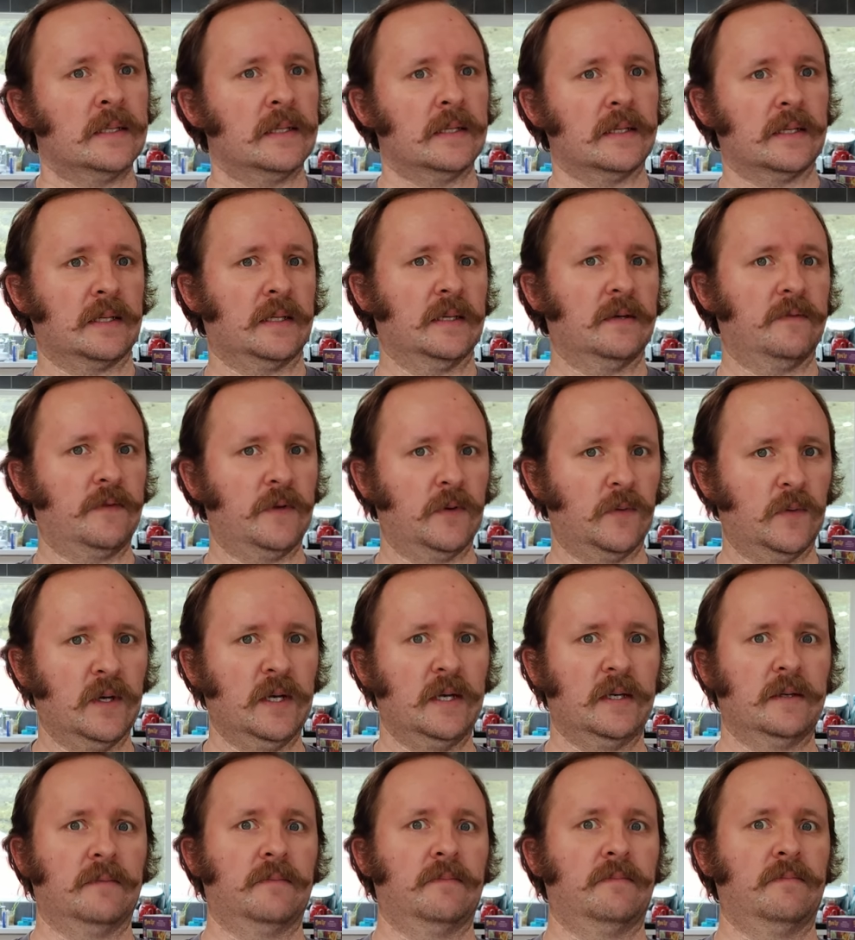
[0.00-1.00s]
Like if you
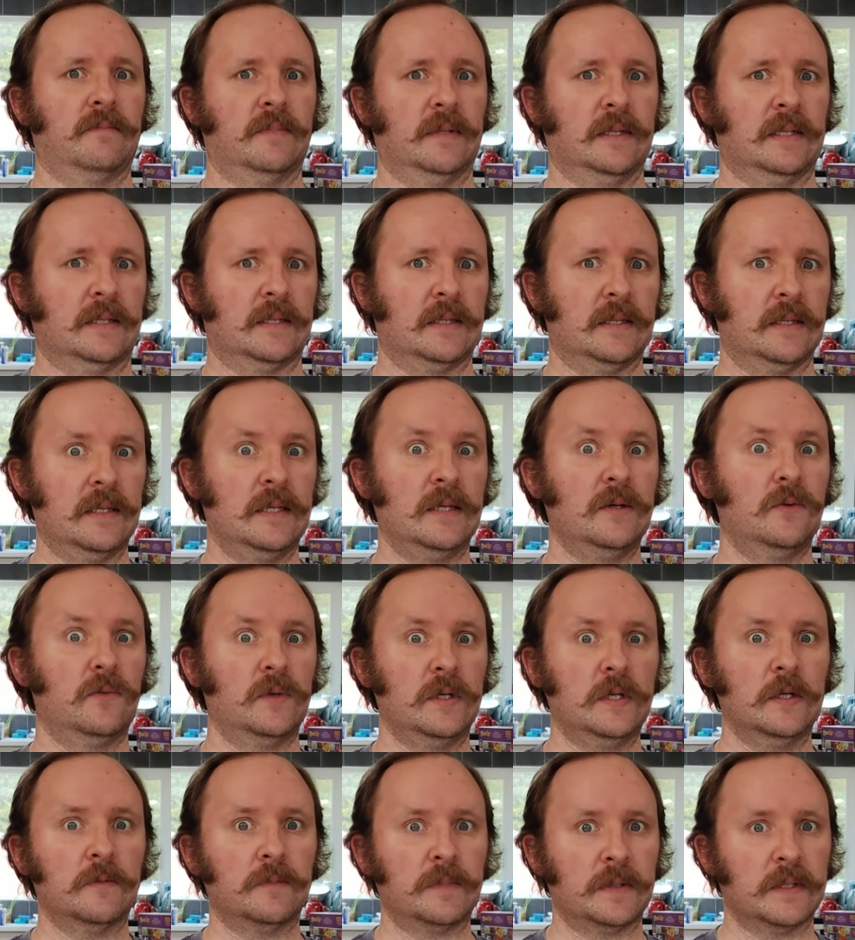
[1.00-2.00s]
want like the
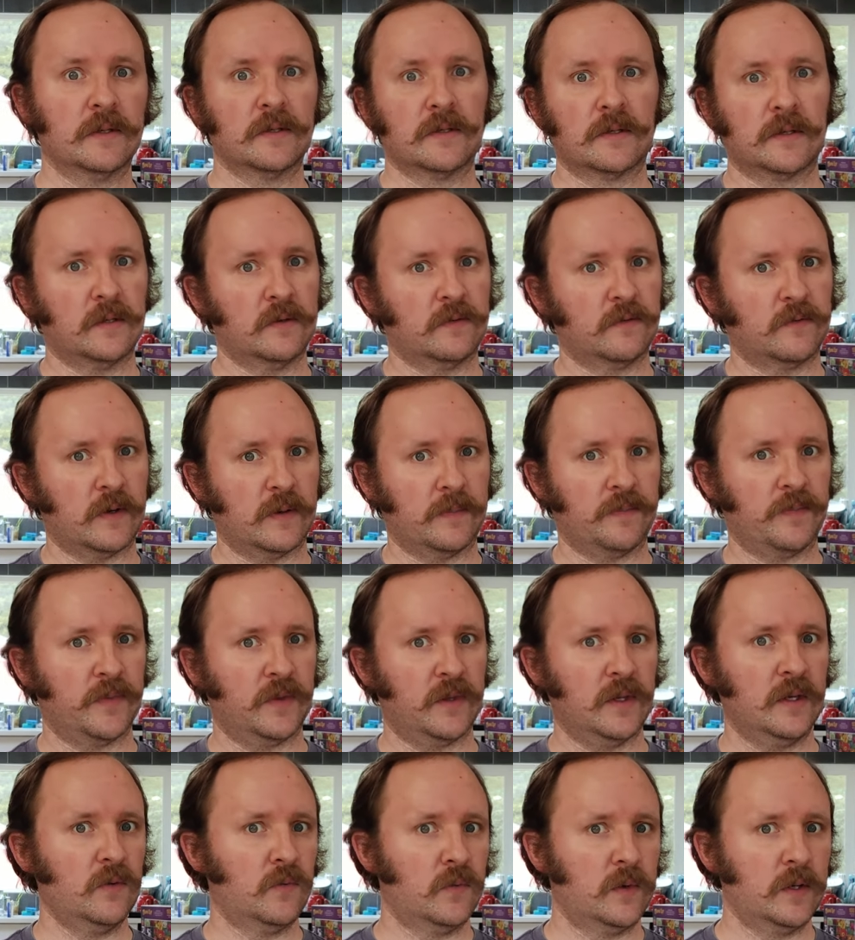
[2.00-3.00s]
real Pilsner from
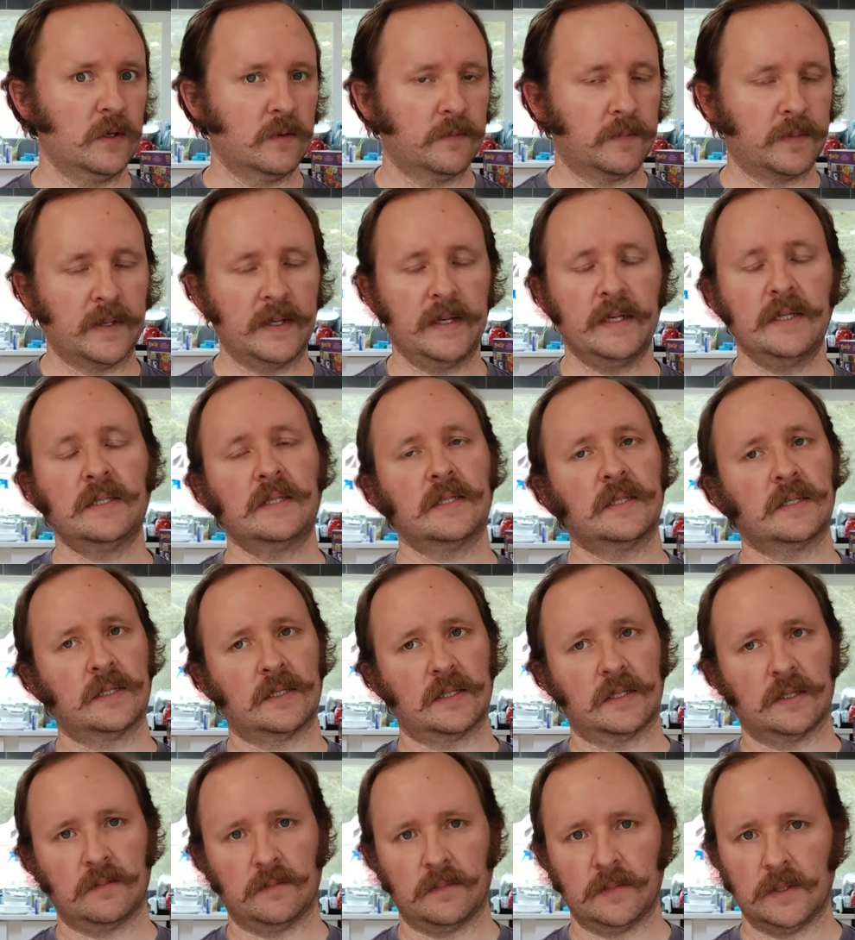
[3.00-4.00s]
the real
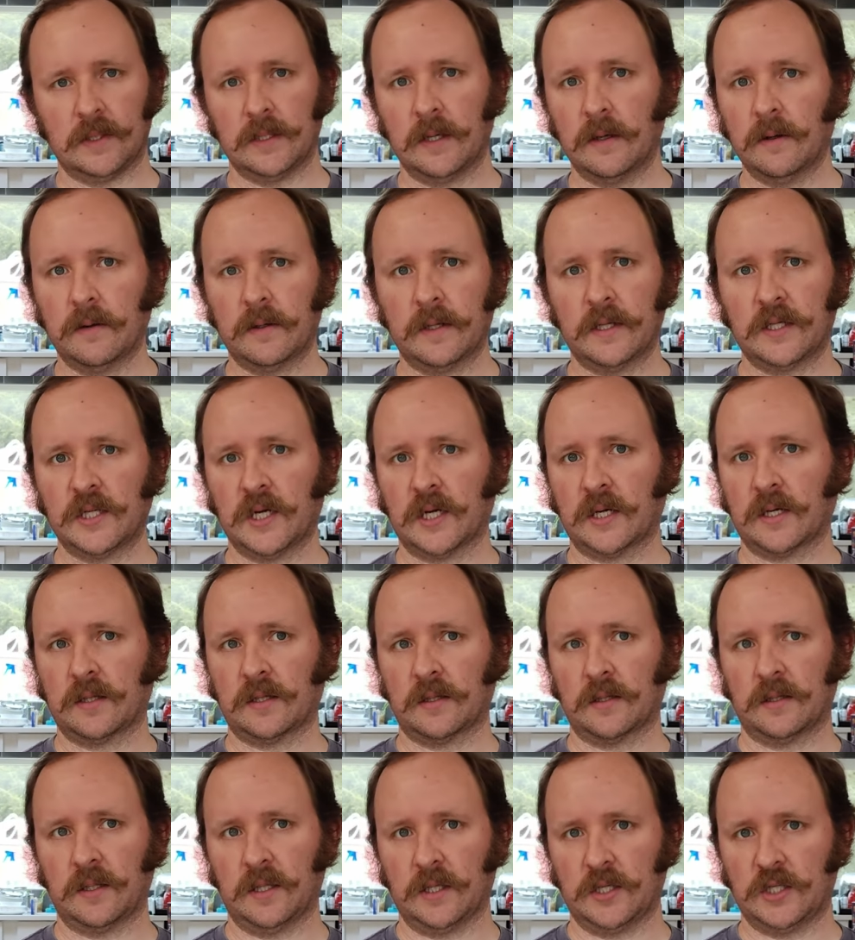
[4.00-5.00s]
place, you go to
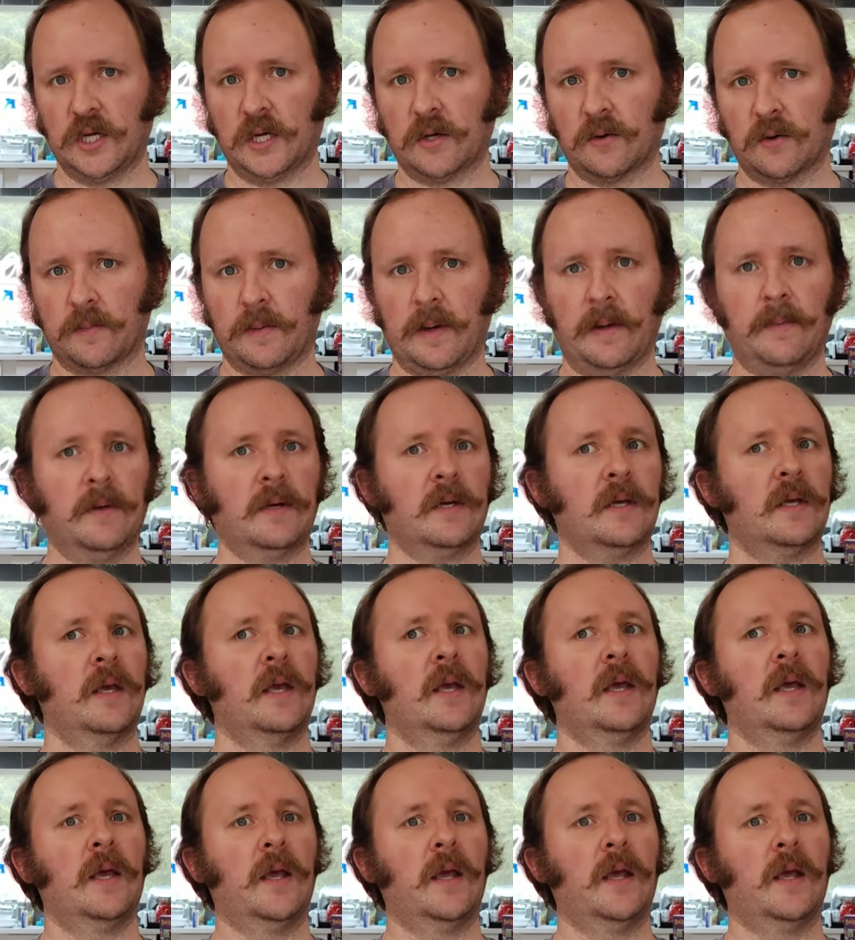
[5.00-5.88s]
the Czech Republic,